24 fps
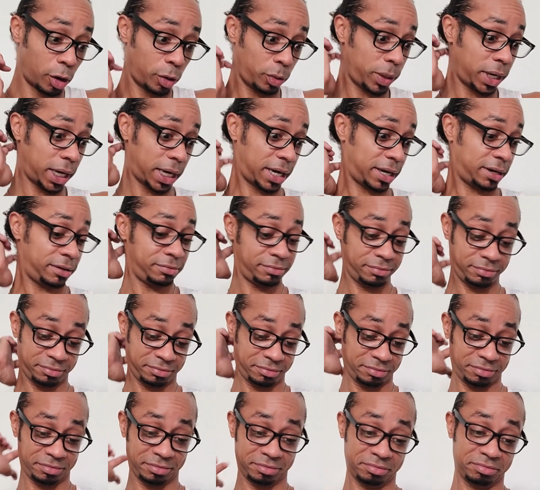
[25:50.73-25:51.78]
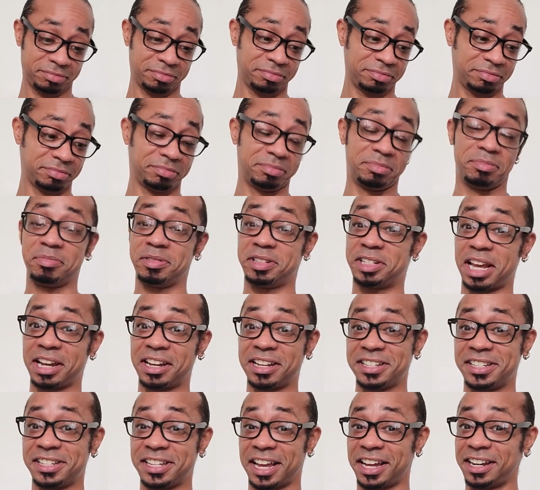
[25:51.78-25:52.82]
Okay.
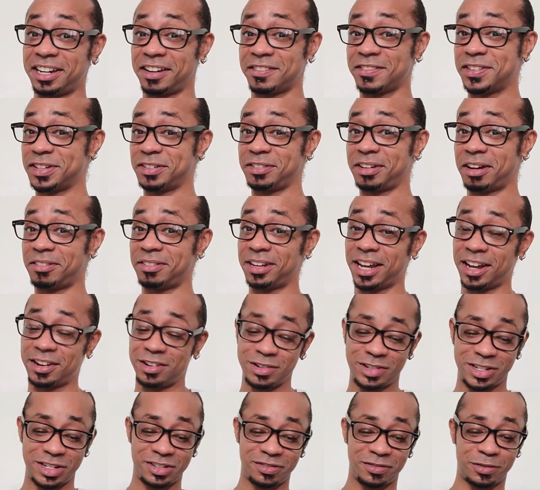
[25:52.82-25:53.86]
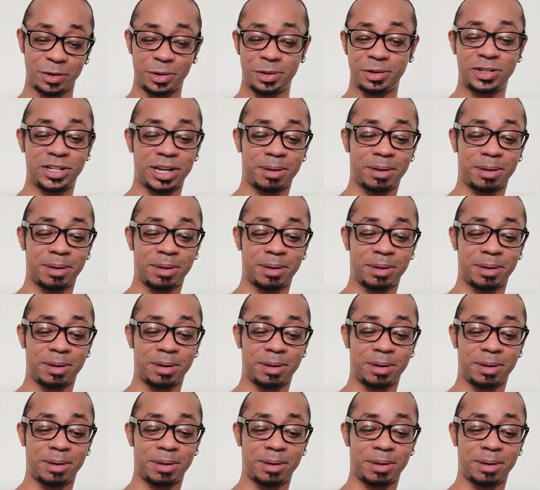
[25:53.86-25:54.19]
Second set of surrounding energies for you,